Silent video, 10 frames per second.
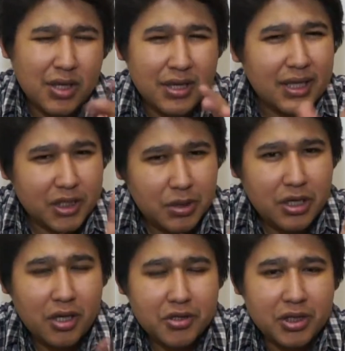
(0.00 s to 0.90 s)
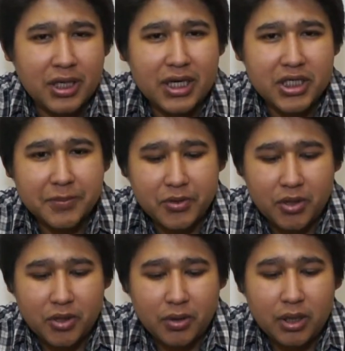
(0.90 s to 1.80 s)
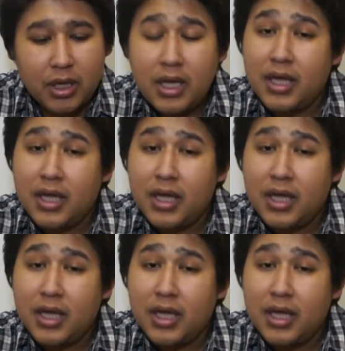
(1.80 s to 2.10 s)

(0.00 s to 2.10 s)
So I think like $20 you can get it shipped to your door.